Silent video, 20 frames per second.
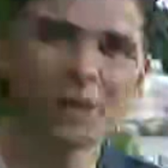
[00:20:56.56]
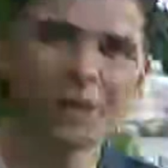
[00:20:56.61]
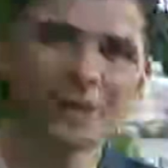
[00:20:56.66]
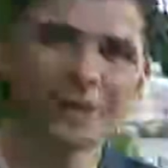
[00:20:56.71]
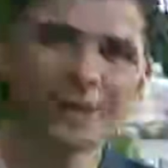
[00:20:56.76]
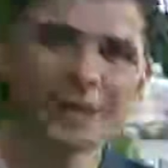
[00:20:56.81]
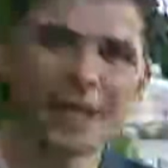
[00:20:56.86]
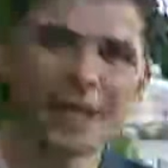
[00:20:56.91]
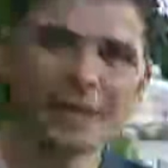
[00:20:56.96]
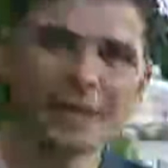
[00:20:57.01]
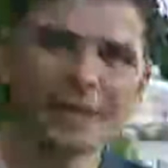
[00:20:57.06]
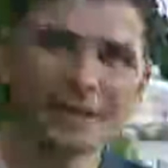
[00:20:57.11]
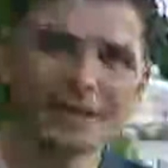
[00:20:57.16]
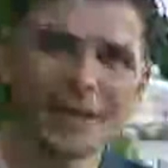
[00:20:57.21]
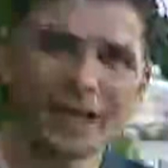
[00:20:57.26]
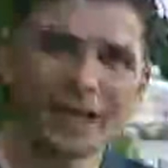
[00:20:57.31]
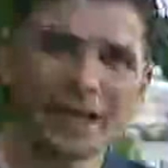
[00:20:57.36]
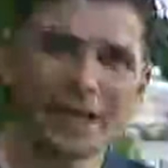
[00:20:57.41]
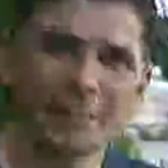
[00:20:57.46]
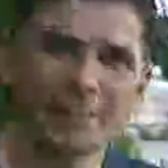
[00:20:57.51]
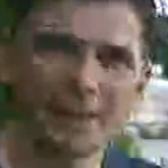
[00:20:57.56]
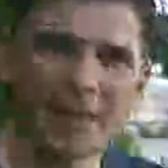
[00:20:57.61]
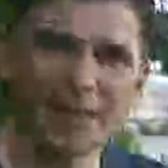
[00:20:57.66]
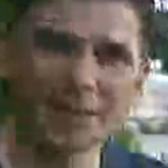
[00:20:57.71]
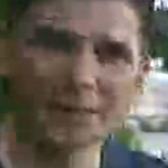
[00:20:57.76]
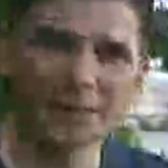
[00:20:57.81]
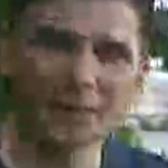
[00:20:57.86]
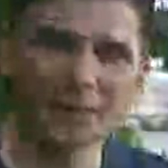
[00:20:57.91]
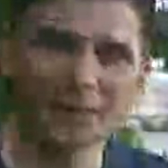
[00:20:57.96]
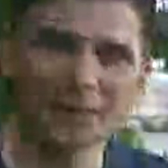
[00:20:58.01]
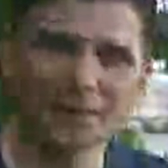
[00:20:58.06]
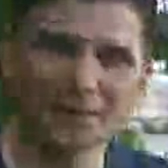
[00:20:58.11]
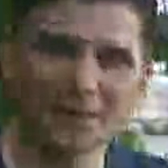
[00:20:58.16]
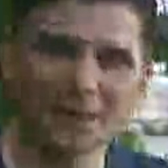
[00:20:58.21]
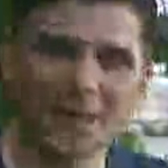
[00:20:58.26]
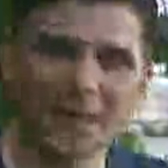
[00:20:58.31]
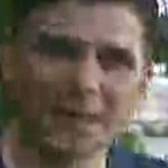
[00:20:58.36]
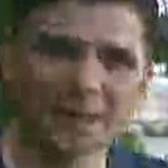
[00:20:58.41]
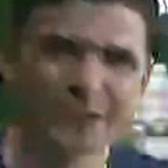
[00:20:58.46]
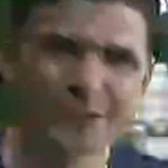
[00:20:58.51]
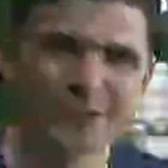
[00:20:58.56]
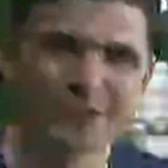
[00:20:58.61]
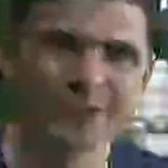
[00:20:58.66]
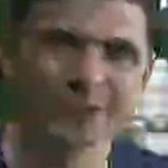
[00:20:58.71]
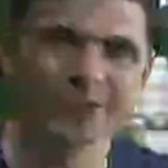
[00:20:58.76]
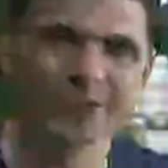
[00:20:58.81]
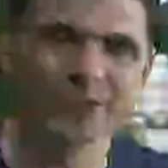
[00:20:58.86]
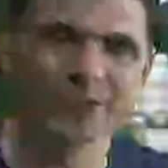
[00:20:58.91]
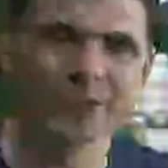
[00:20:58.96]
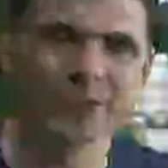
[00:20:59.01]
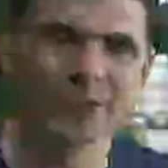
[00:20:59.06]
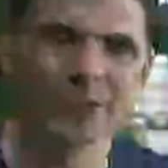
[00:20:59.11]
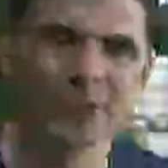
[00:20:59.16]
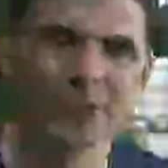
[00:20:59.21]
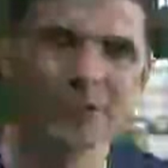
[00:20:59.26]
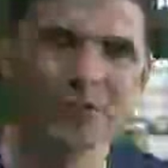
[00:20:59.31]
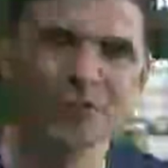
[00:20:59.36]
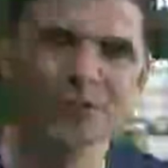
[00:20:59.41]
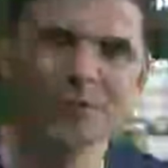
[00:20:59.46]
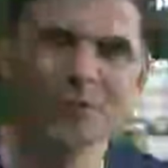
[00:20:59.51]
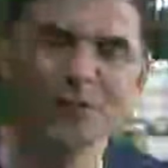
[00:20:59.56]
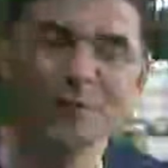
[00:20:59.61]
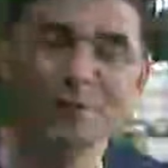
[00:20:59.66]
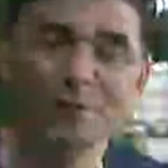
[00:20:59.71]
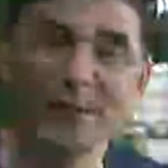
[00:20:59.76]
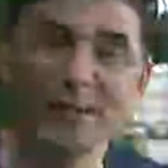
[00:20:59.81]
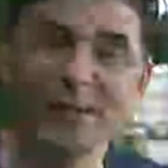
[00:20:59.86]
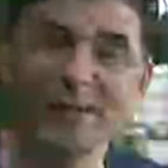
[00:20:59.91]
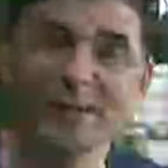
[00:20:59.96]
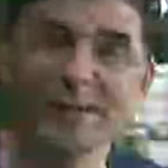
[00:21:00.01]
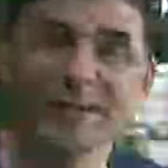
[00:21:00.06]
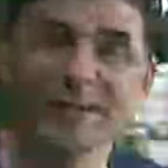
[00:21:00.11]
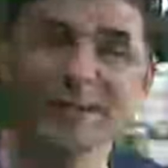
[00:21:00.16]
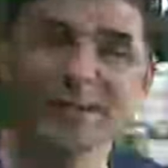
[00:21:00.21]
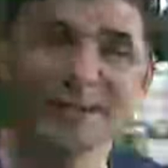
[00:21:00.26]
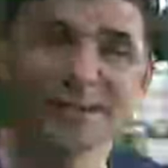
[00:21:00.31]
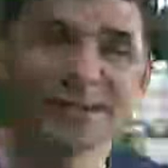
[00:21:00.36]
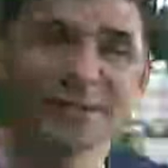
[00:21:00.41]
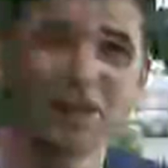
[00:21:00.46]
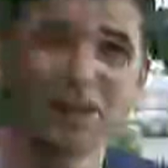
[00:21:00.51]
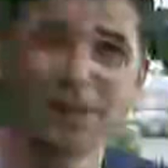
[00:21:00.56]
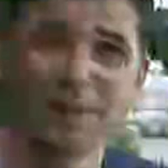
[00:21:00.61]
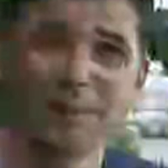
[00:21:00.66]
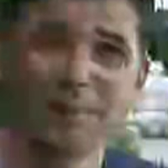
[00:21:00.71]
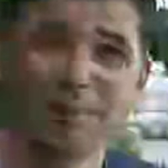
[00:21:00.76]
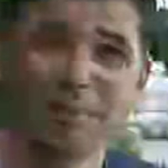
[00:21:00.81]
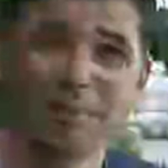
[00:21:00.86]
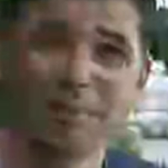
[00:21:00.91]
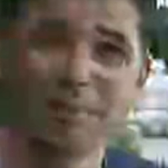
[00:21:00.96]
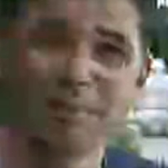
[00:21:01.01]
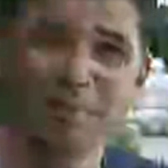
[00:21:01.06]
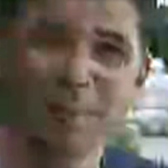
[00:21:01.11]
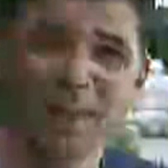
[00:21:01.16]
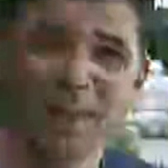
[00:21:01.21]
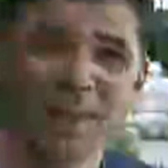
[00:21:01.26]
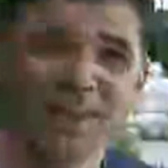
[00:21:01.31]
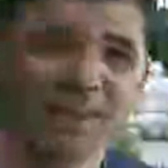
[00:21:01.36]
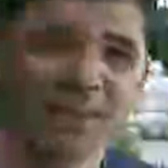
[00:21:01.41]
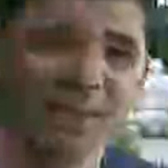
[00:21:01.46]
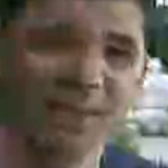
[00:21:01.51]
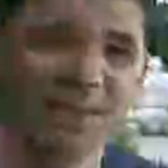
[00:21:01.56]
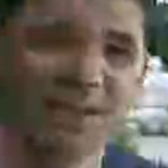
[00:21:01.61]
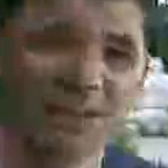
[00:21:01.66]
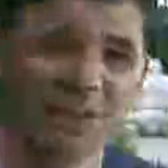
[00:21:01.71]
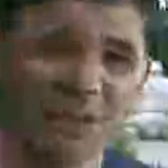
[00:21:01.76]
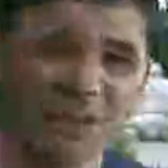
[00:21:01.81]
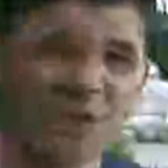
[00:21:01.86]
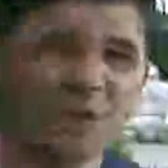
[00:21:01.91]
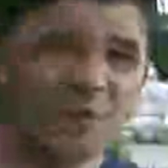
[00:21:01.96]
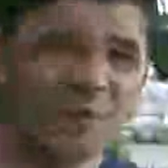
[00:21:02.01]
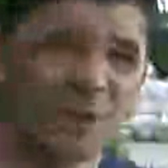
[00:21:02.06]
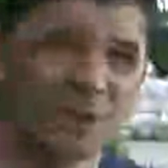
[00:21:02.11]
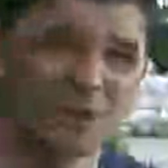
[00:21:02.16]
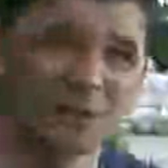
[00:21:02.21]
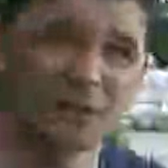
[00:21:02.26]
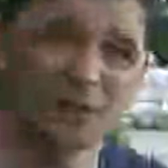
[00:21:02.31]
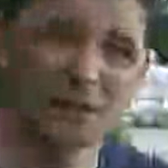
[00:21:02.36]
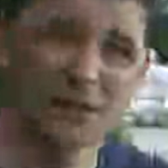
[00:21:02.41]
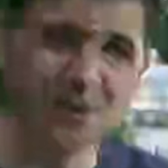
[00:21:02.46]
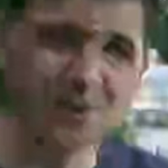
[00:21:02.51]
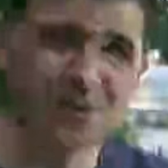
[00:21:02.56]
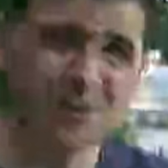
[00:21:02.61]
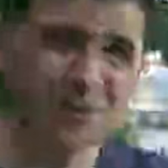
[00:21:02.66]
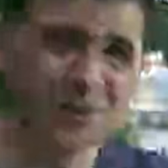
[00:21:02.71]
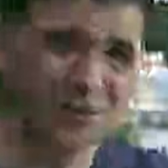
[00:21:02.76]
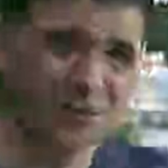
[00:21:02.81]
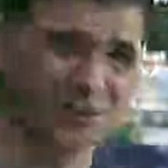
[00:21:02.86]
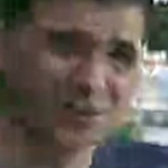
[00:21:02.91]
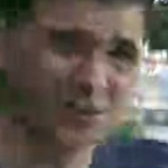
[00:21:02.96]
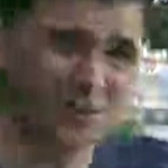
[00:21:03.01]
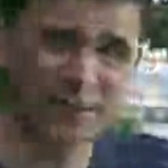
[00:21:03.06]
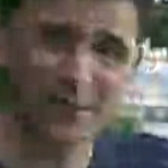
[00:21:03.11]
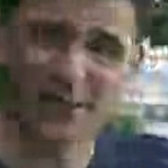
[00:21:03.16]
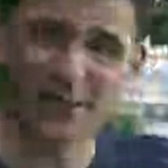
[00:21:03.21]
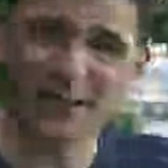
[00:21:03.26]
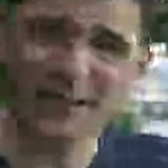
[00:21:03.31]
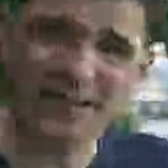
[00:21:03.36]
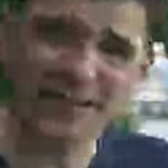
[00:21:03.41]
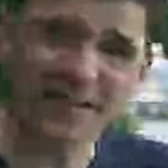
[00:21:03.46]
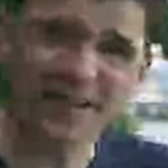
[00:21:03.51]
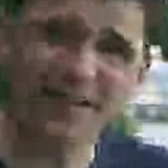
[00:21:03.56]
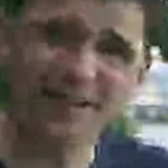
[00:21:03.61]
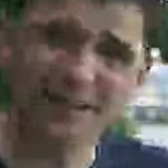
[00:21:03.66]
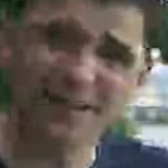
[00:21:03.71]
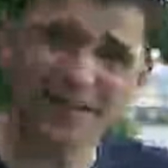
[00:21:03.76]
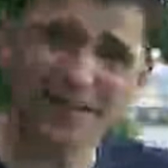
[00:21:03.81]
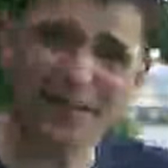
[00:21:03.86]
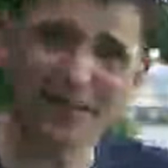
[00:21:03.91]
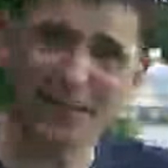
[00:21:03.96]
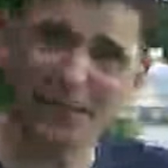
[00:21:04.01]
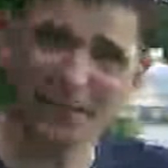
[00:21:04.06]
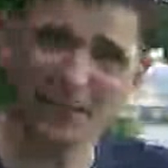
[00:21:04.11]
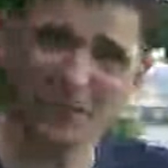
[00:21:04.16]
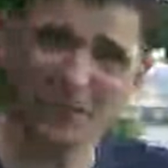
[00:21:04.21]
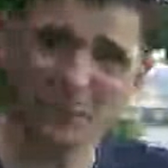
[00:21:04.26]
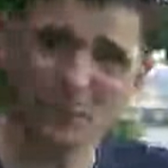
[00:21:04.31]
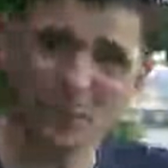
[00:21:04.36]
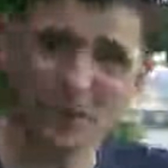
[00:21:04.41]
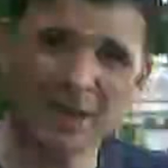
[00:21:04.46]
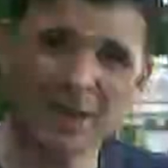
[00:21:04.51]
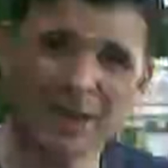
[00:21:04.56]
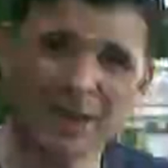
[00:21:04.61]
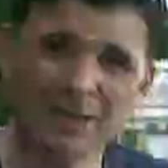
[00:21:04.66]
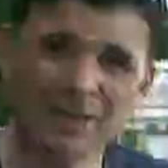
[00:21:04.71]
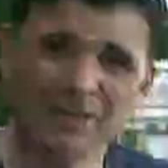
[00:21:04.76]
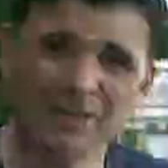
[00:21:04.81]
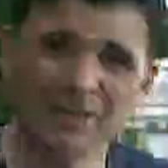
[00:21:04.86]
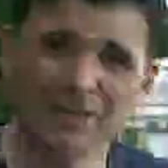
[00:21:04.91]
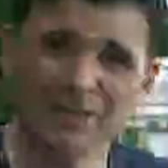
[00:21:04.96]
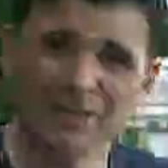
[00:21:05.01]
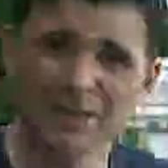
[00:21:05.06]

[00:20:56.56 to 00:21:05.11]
the dead and decaying matter in the sand. So it's basically designed a bit like a Hoover, sucking in sand at one end